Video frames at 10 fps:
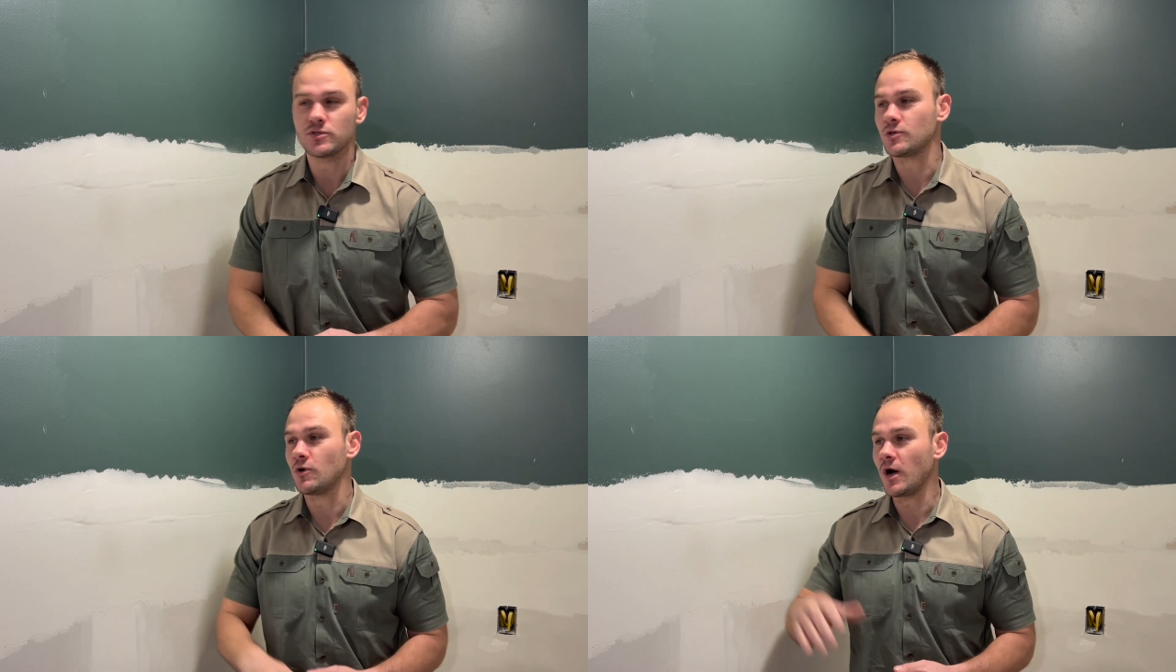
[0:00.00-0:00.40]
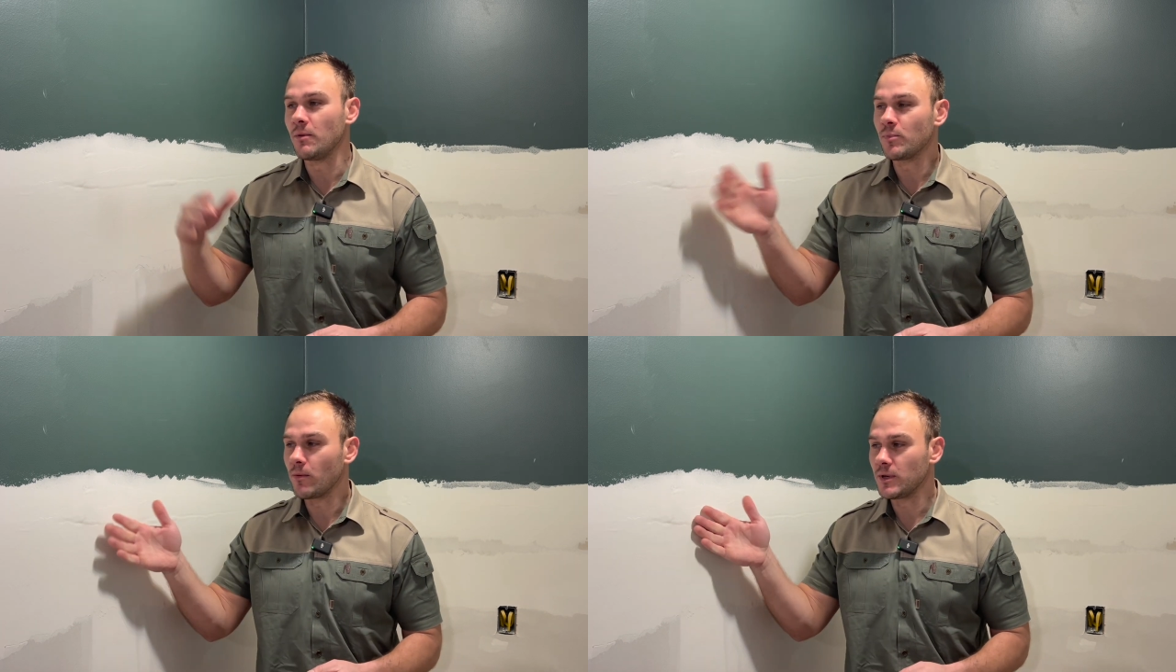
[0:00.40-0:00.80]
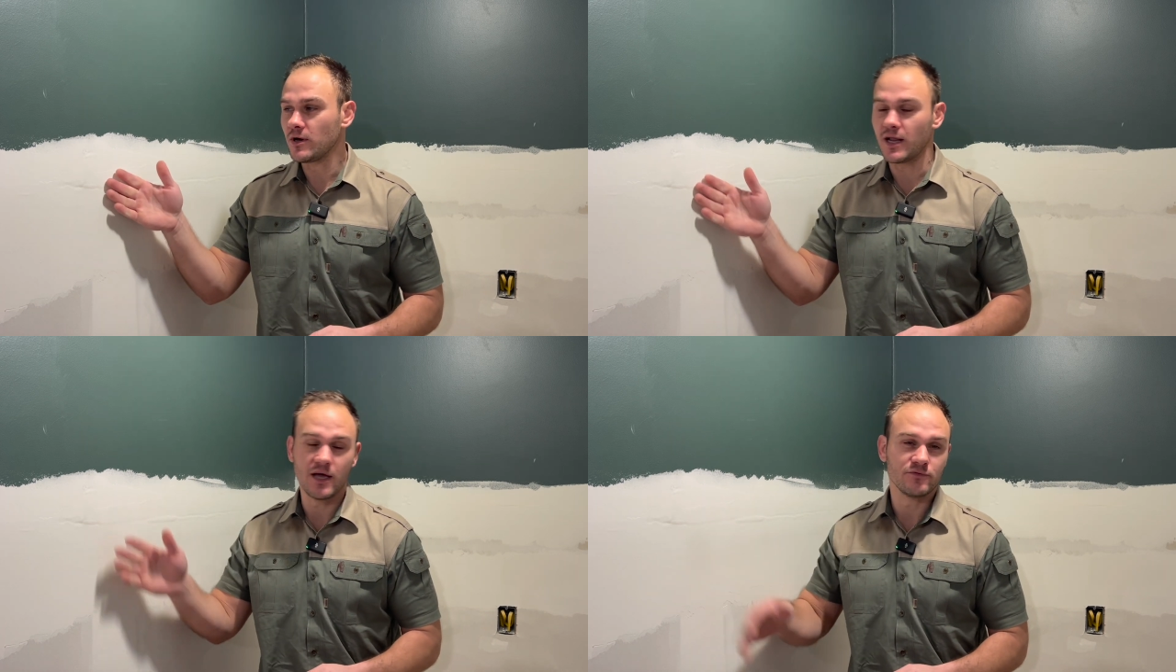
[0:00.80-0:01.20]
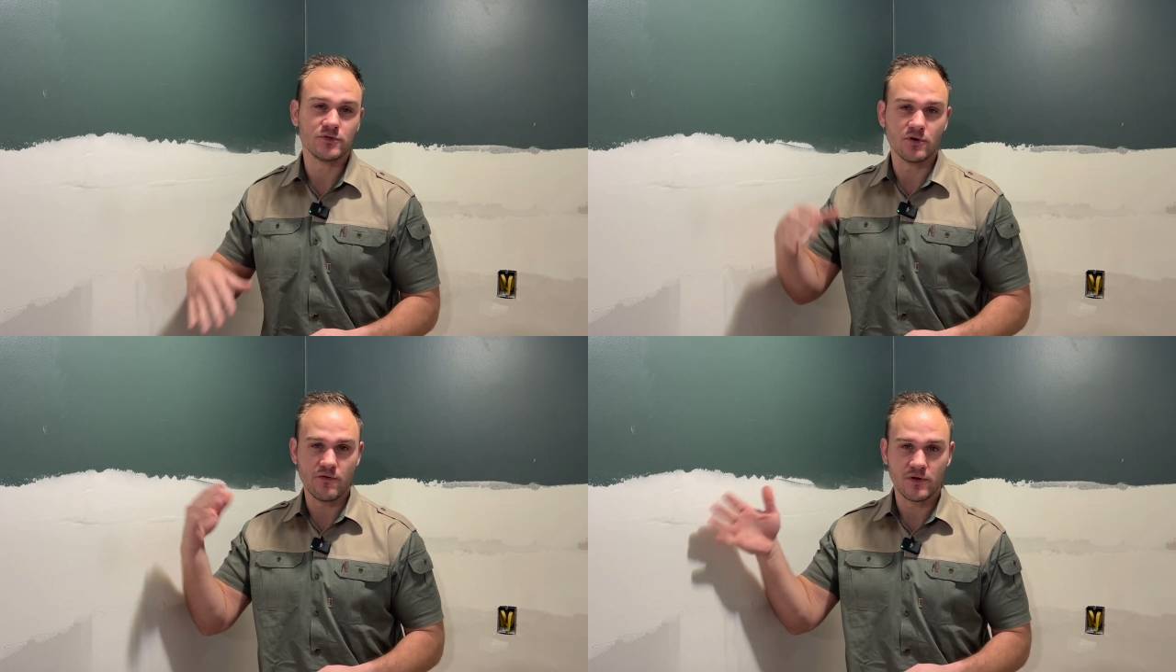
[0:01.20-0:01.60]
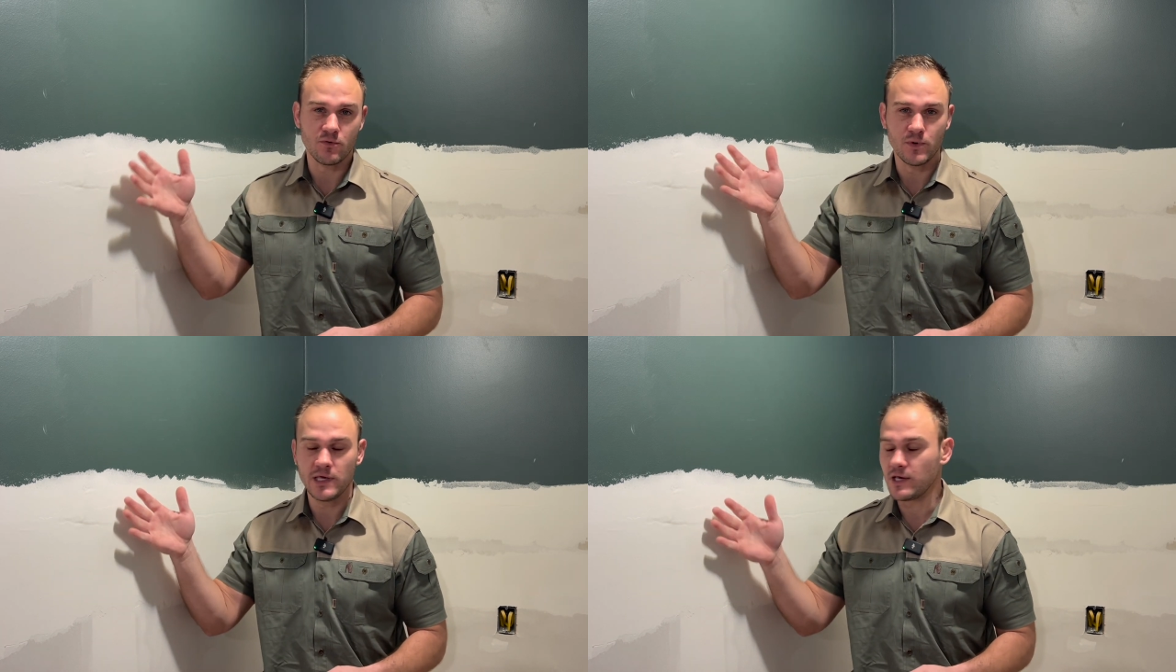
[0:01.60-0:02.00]
So I'm probably going to have to, over the
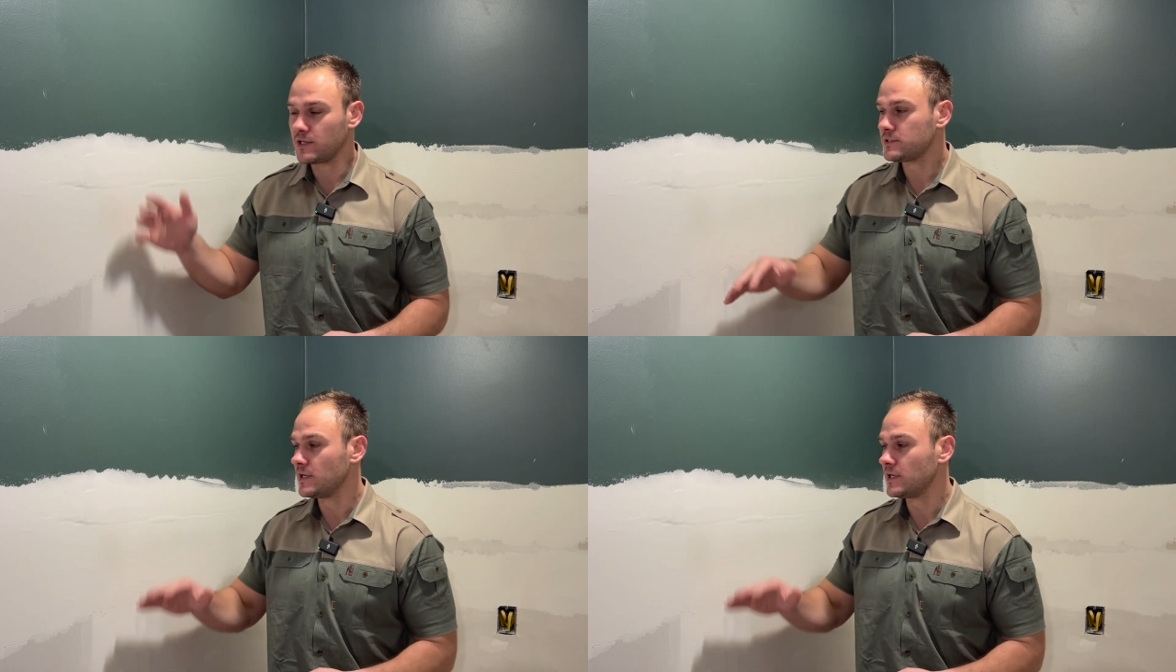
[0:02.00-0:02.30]
weekend,